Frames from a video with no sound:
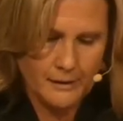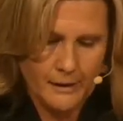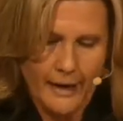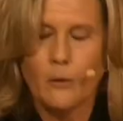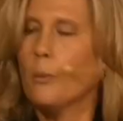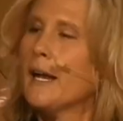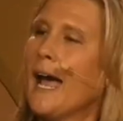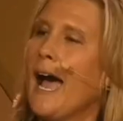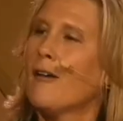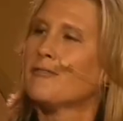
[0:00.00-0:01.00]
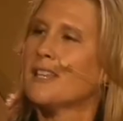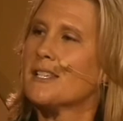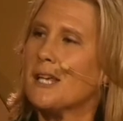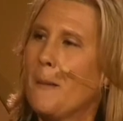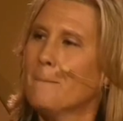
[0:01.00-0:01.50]
And we have
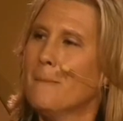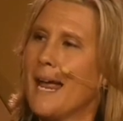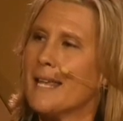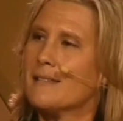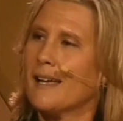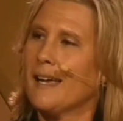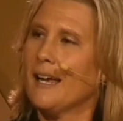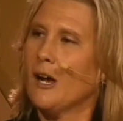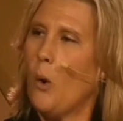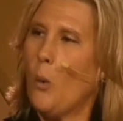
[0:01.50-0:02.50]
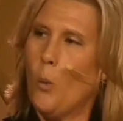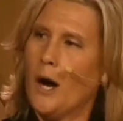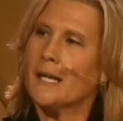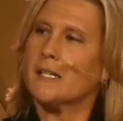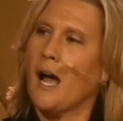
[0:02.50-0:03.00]
this amazing
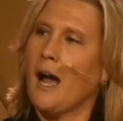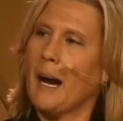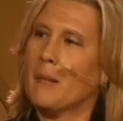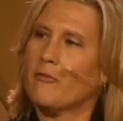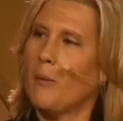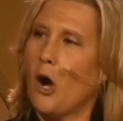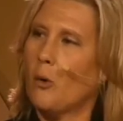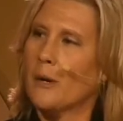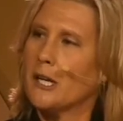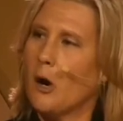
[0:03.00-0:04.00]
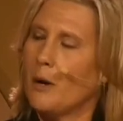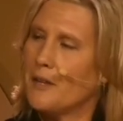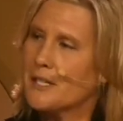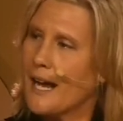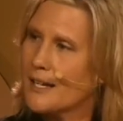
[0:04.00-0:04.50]
one time from all we know in the
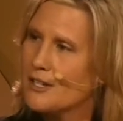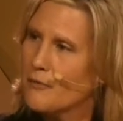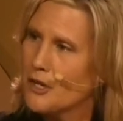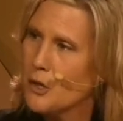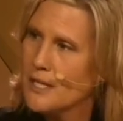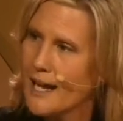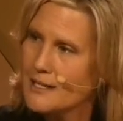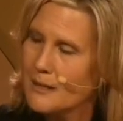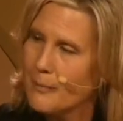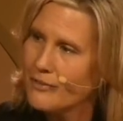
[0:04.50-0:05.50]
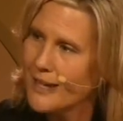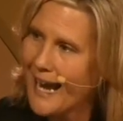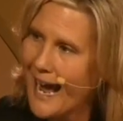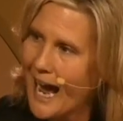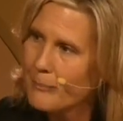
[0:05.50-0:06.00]
text of the New Testament that
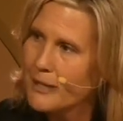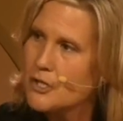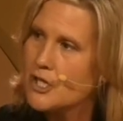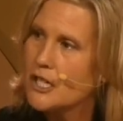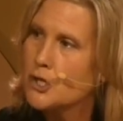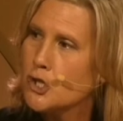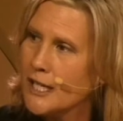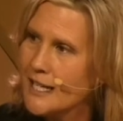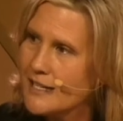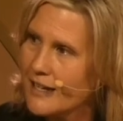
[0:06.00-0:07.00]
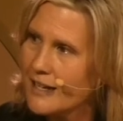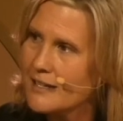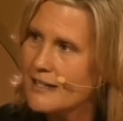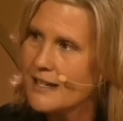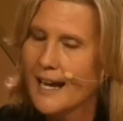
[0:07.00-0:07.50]
happens to
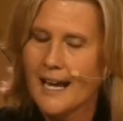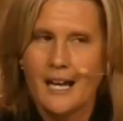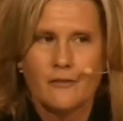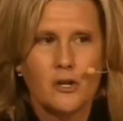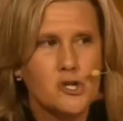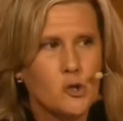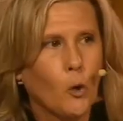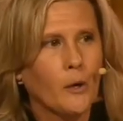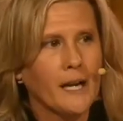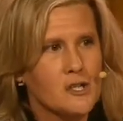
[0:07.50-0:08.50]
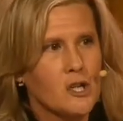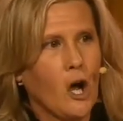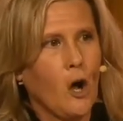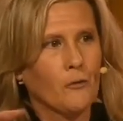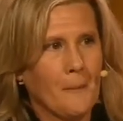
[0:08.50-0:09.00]
Jesus. The story is
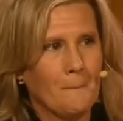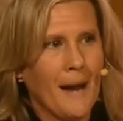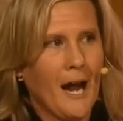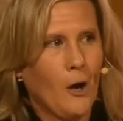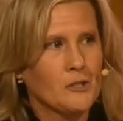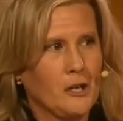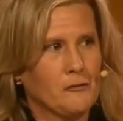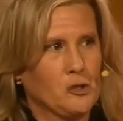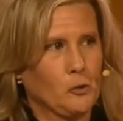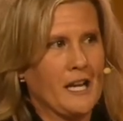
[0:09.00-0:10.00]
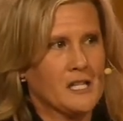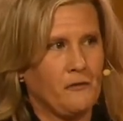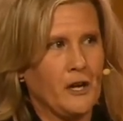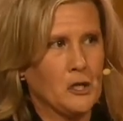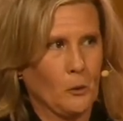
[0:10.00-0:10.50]
called the Mount of
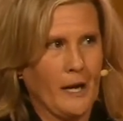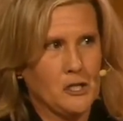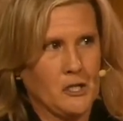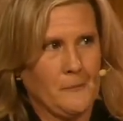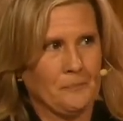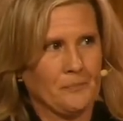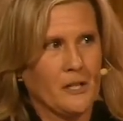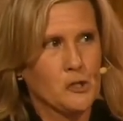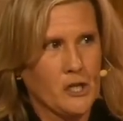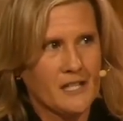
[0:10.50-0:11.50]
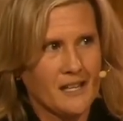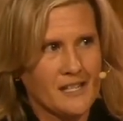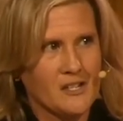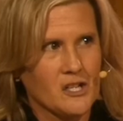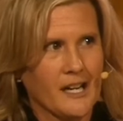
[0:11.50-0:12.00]
Transfiguration. Jesus
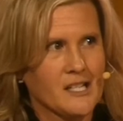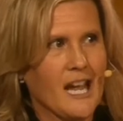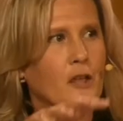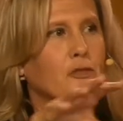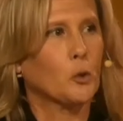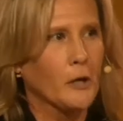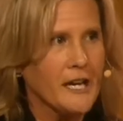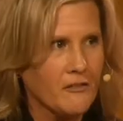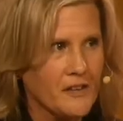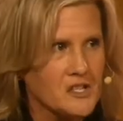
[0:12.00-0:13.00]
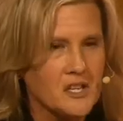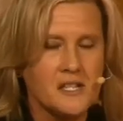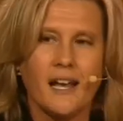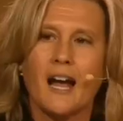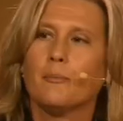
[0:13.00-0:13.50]
is going to take three of his
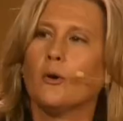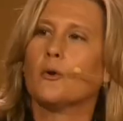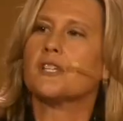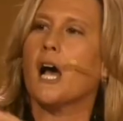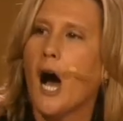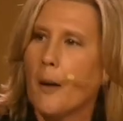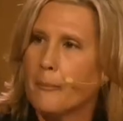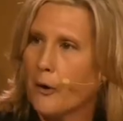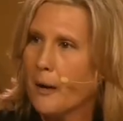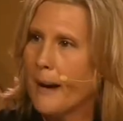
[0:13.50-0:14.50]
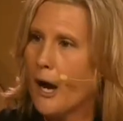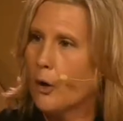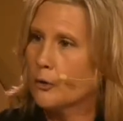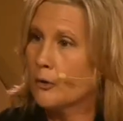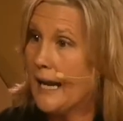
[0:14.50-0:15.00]
disciples up on a
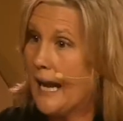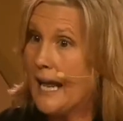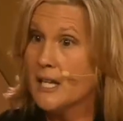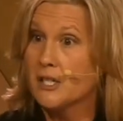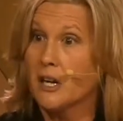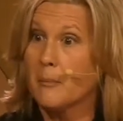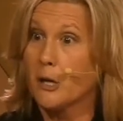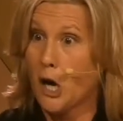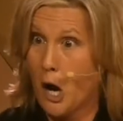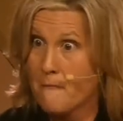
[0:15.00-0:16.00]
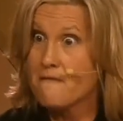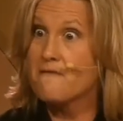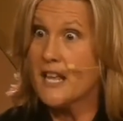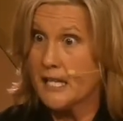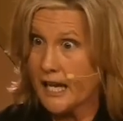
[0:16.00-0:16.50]
mountain and he's going to become
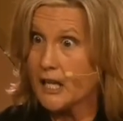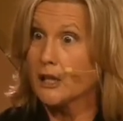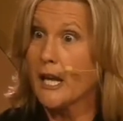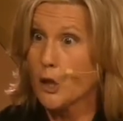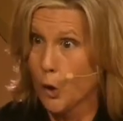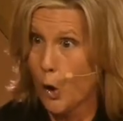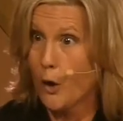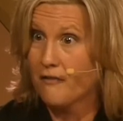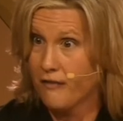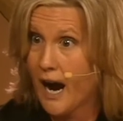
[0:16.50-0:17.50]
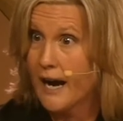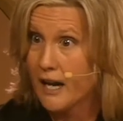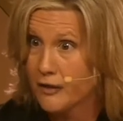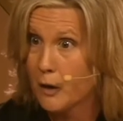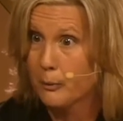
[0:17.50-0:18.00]
physically glorified
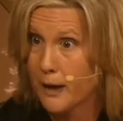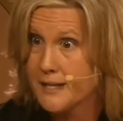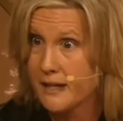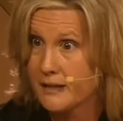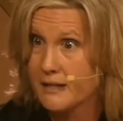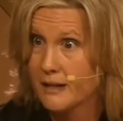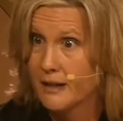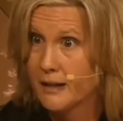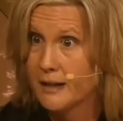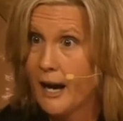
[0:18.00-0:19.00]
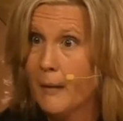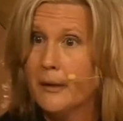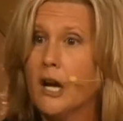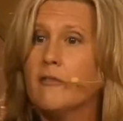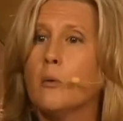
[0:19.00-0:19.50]
in their presence. How
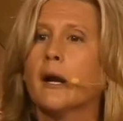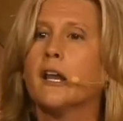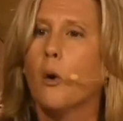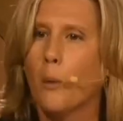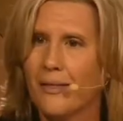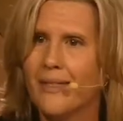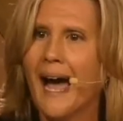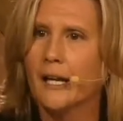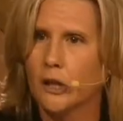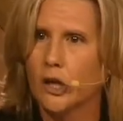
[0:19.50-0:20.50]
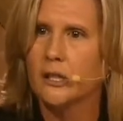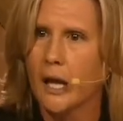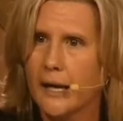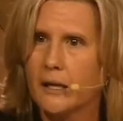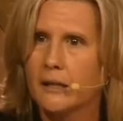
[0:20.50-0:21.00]
many of you want to know what that looked
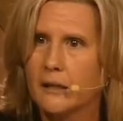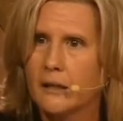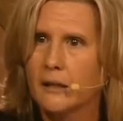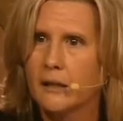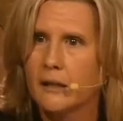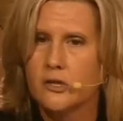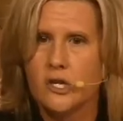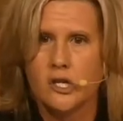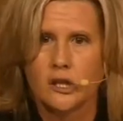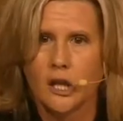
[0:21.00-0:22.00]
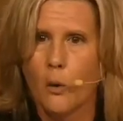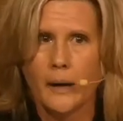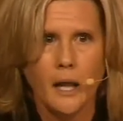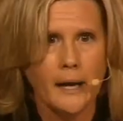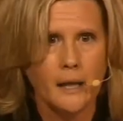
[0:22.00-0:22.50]
like? Just glowing
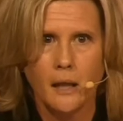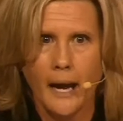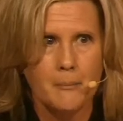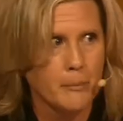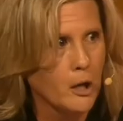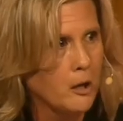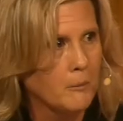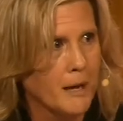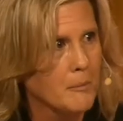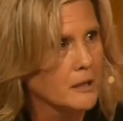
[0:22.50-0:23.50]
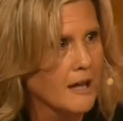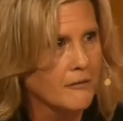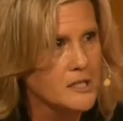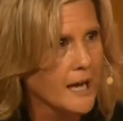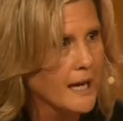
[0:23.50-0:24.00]
like a light bulb, maybe
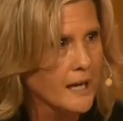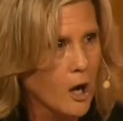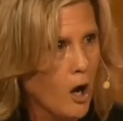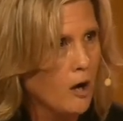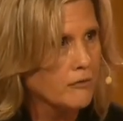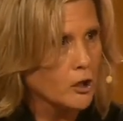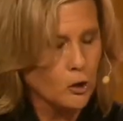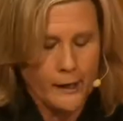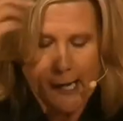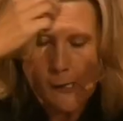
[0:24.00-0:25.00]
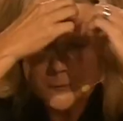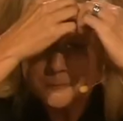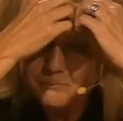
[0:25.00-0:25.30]
levitating off the ground.